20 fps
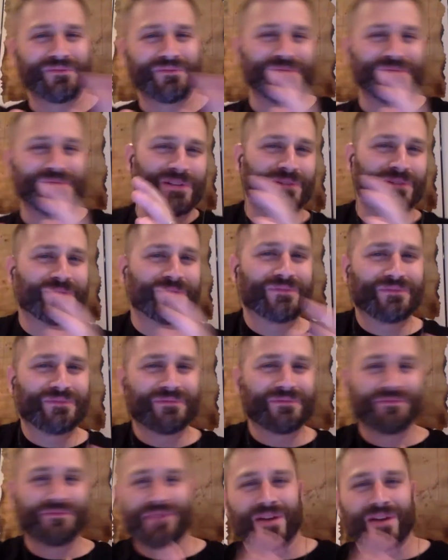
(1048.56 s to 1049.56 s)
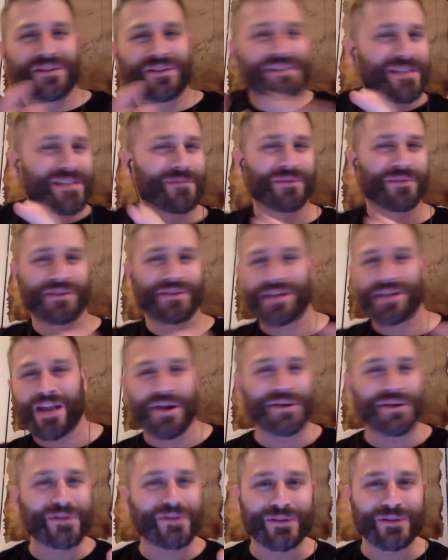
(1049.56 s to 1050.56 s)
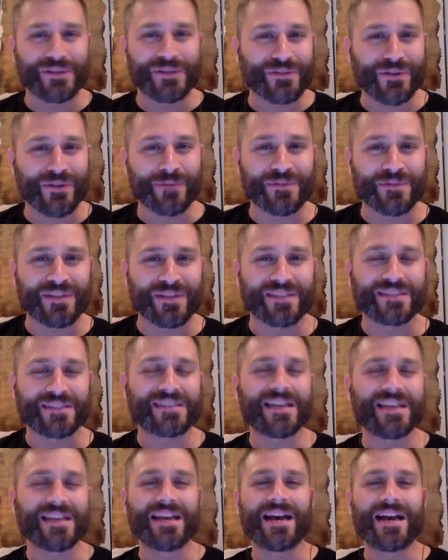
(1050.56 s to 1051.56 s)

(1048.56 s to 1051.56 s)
you know, very similar character descriptions.